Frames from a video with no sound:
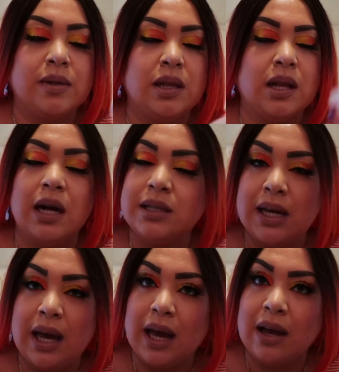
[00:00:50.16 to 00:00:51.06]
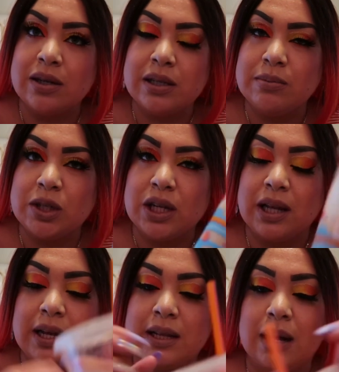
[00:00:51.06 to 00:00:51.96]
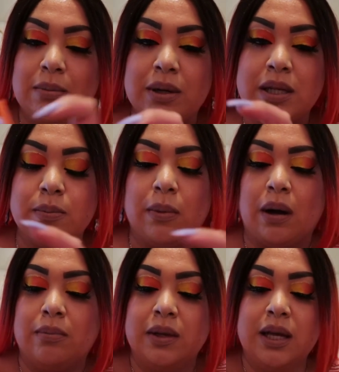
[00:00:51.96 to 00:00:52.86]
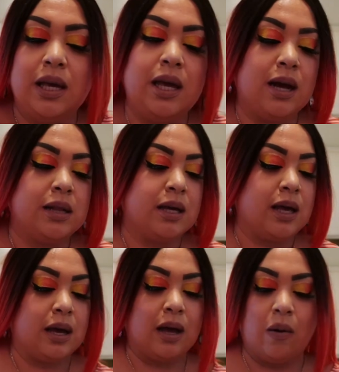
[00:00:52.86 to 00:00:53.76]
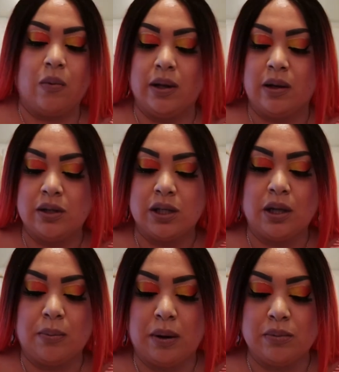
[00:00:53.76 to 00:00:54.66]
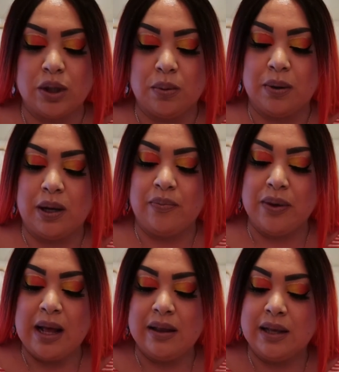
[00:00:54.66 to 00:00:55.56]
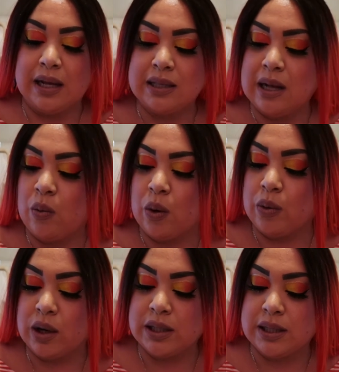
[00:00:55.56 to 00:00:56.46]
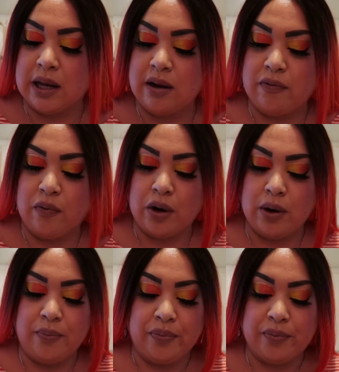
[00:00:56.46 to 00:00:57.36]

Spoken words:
latte or some shit like that, but it's bomb. He got the Kit Kat one. That shit was bomb too, but that's not what we're excited for.